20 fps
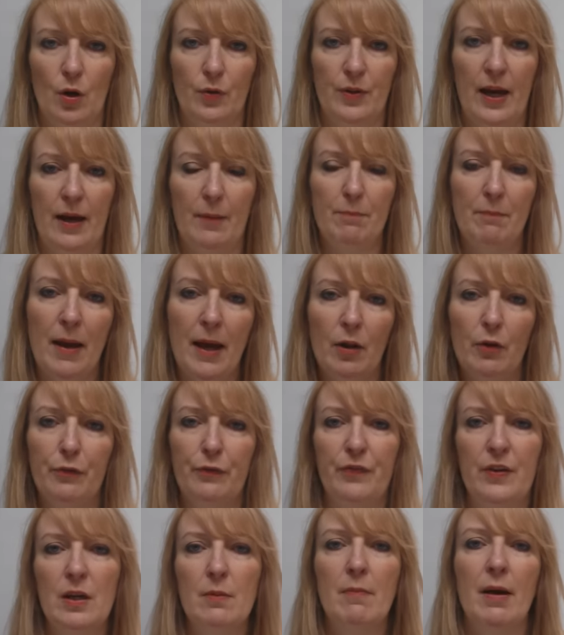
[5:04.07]
know, that
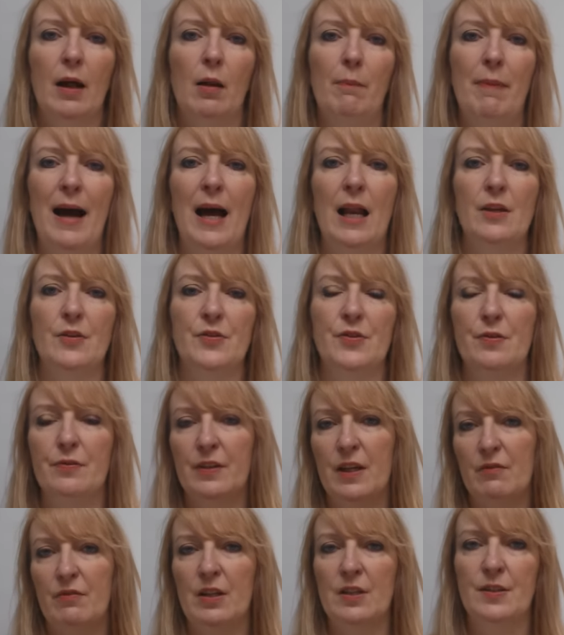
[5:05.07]
male-female balance
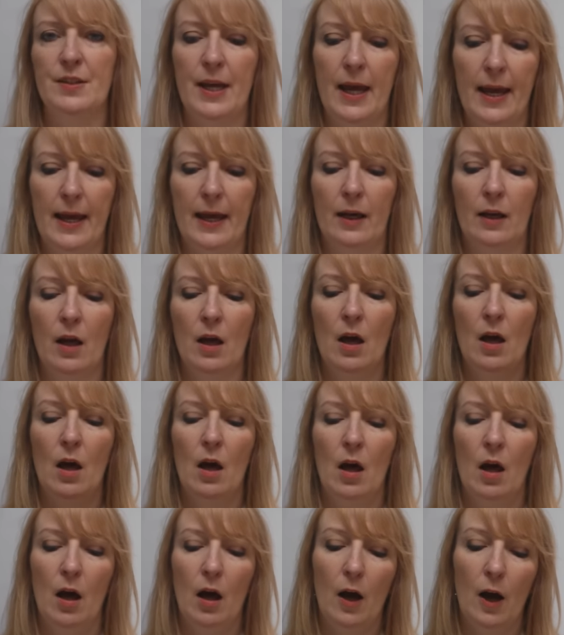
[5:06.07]
of give and take.
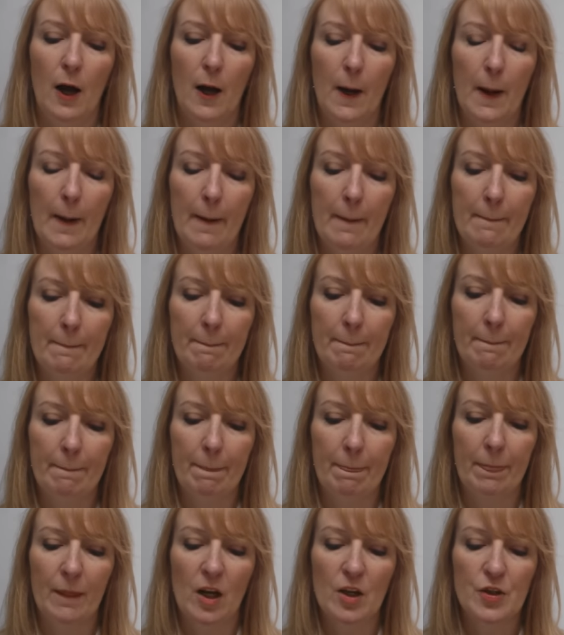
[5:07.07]

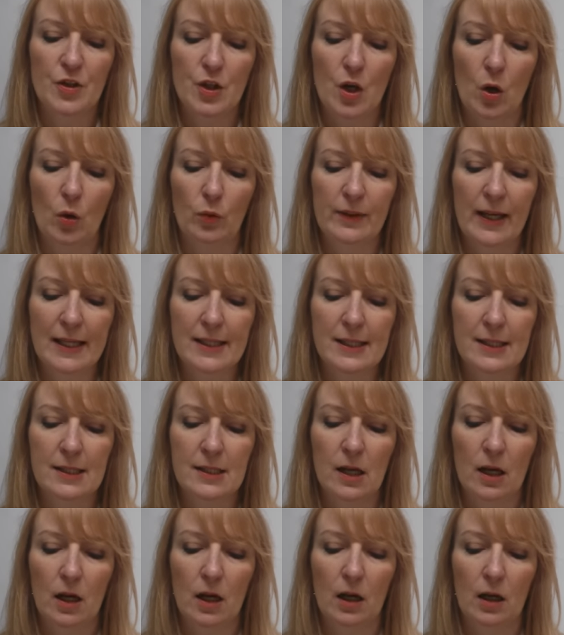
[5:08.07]
So
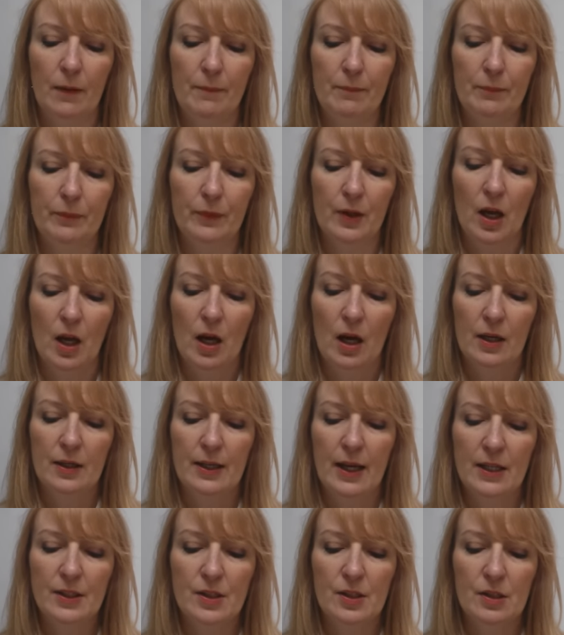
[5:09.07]

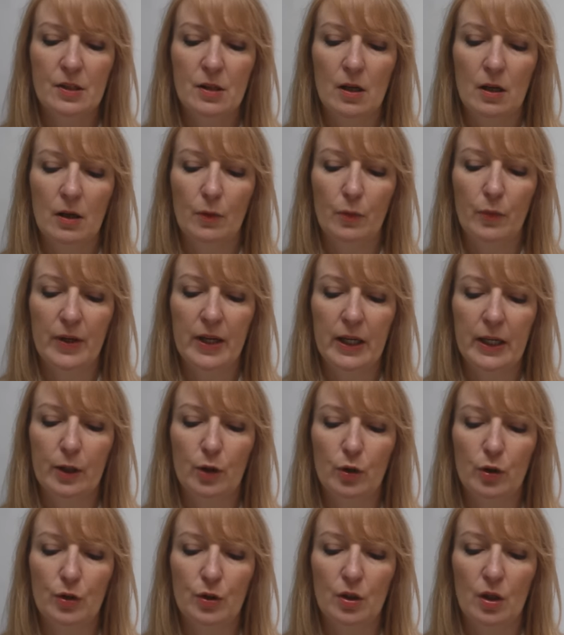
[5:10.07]
that's really
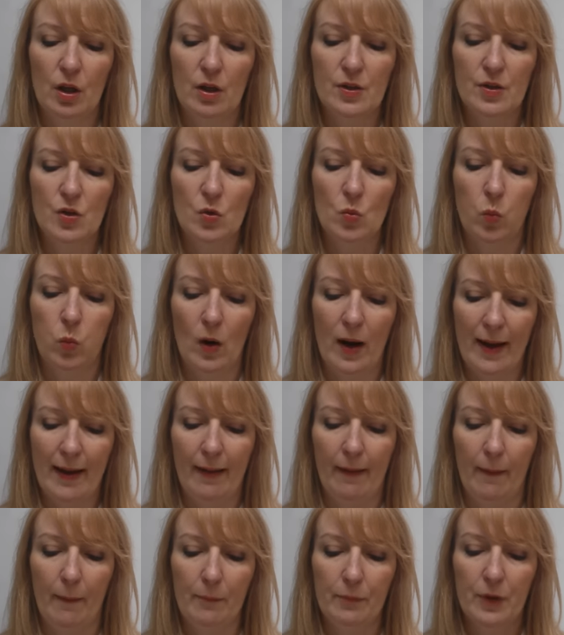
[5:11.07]
good as
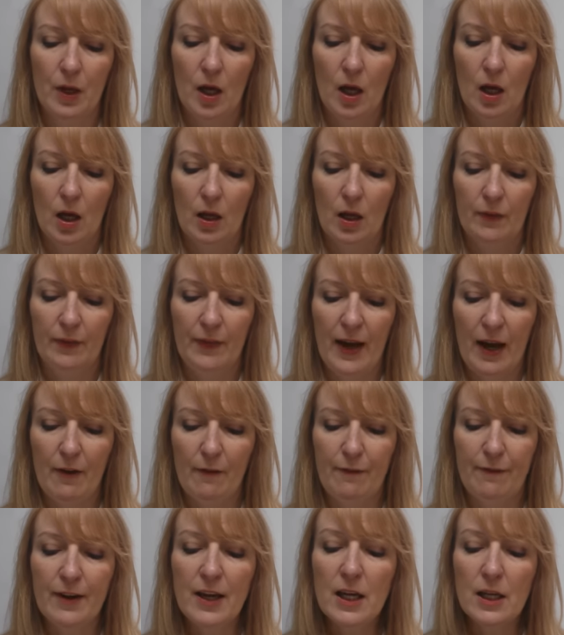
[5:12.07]
well.
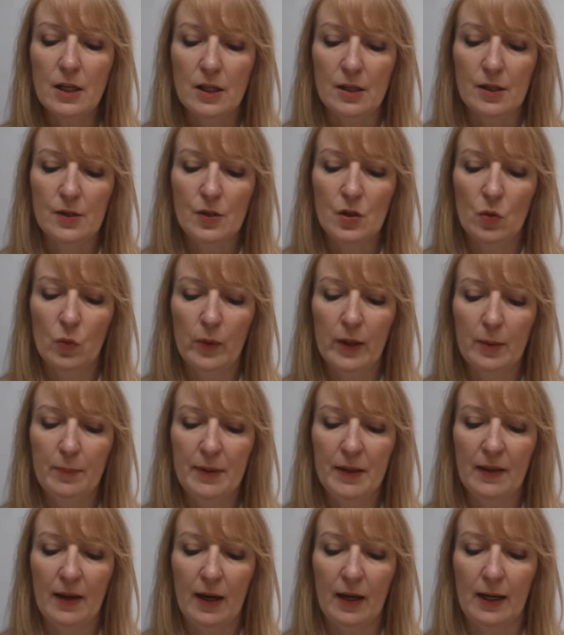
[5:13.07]
That Venus will
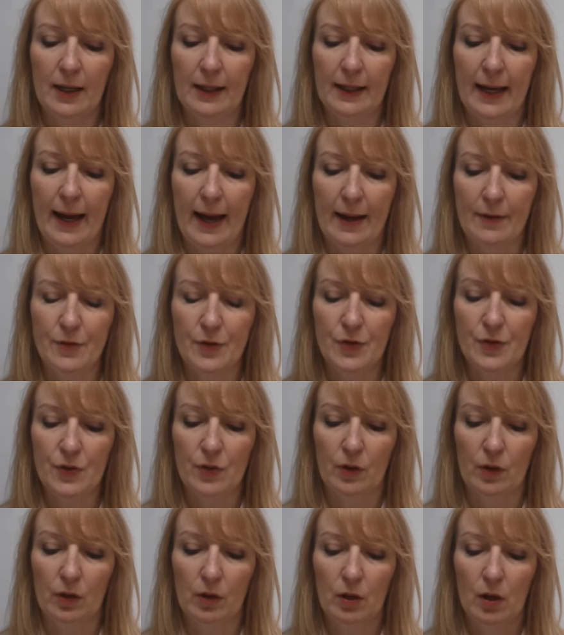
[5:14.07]
be then in
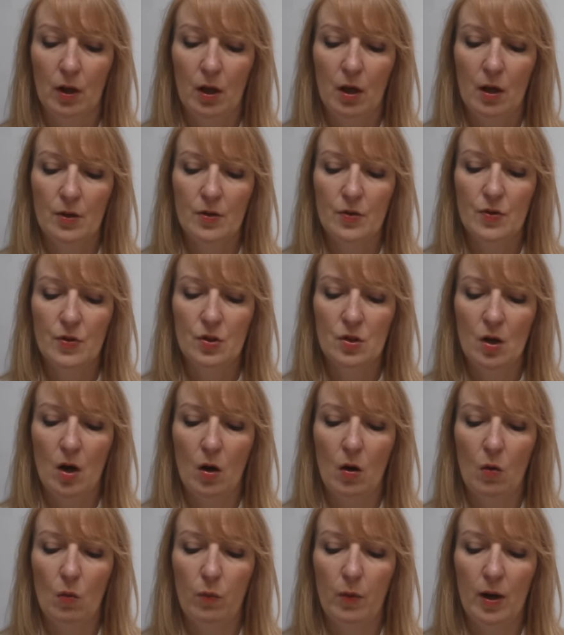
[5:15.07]
Cancer.
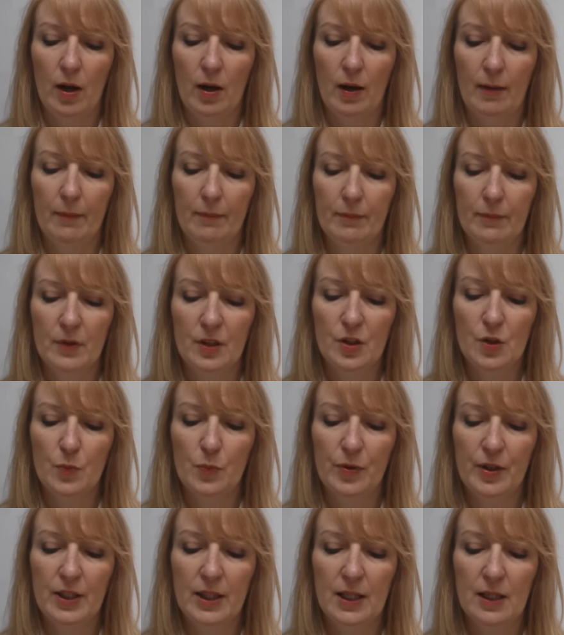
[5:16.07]
So it's
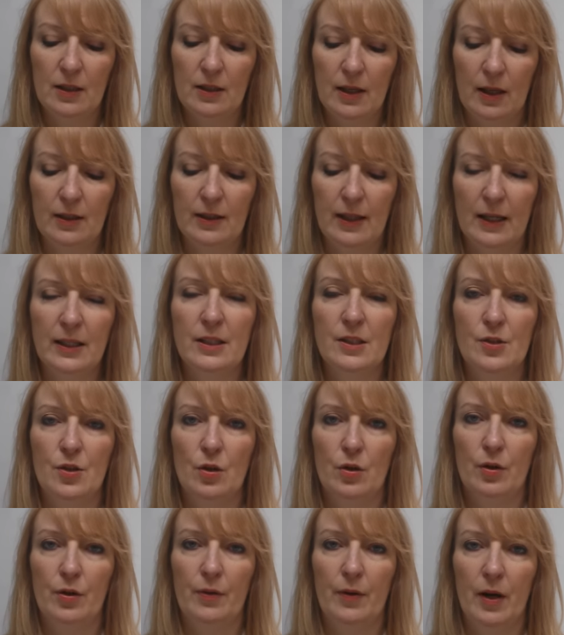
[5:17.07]
pretty, that is
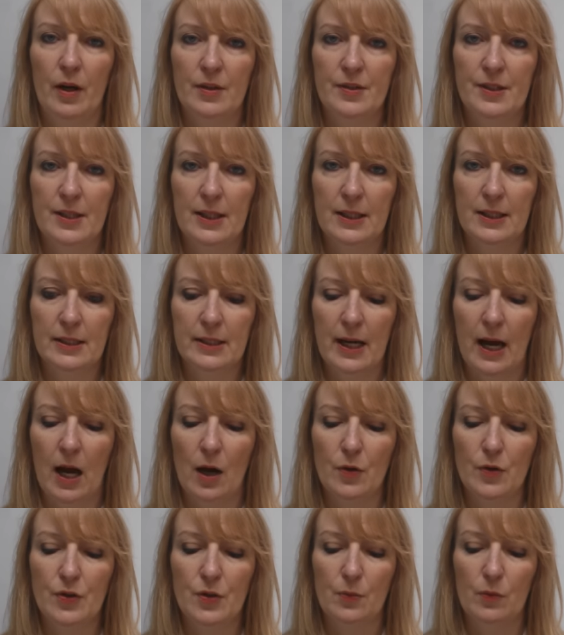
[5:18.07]
your sixth
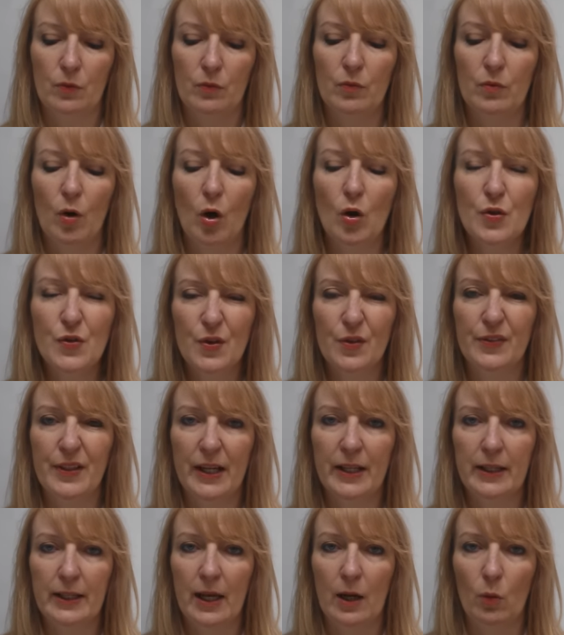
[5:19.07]
house, also
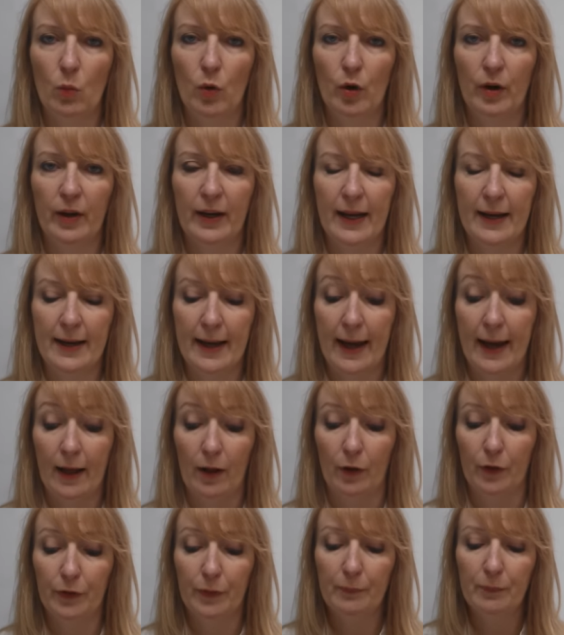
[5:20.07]
day-to-day work and
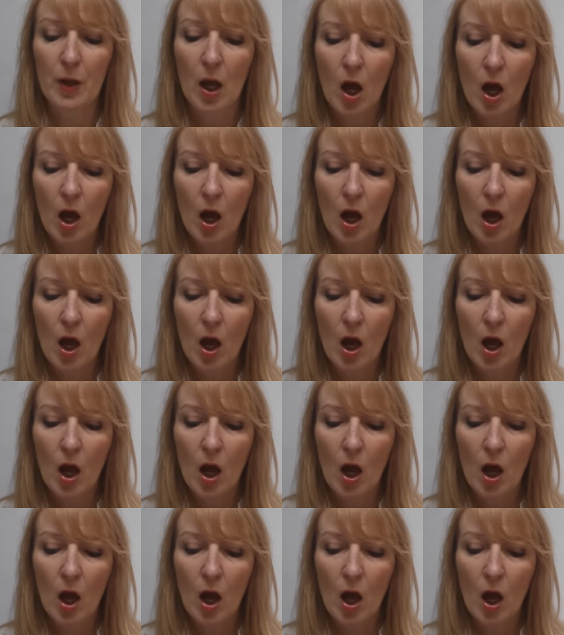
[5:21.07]
health.